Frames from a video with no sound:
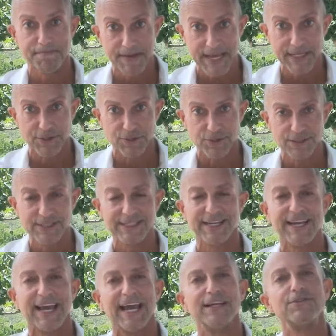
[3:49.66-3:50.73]
majors,
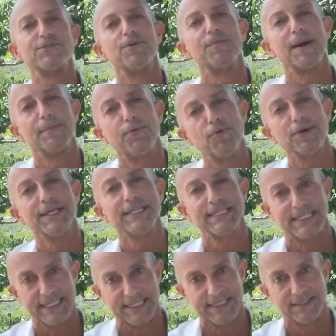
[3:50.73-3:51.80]
and so my
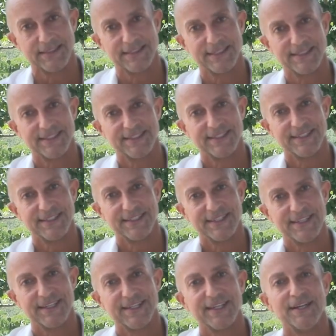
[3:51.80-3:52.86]
point is,
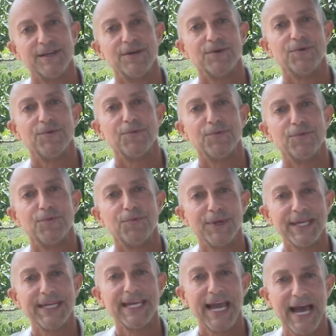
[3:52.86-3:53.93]

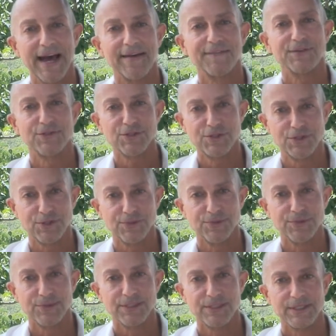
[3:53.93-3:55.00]
we have to
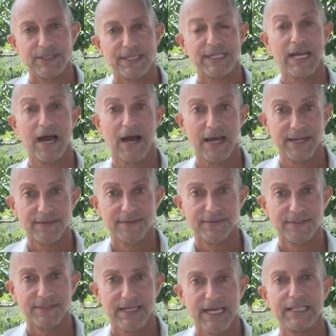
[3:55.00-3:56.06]
choose the
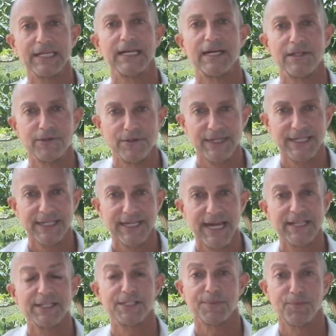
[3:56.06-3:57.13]
knives and the cutlery
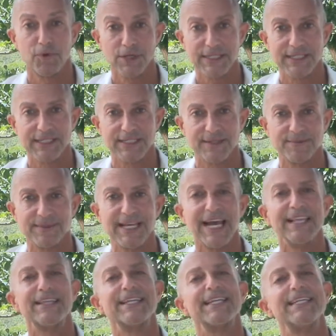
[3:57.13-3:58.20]
and the support systems
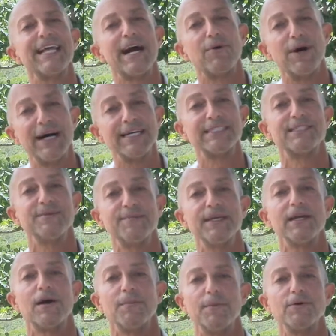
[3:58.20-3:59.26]
that allow us to
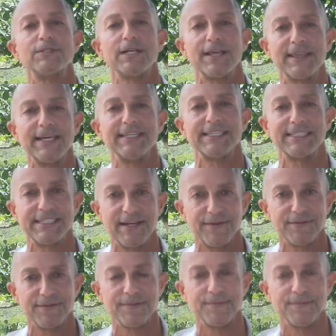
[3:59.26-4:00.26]
be our most authentic self.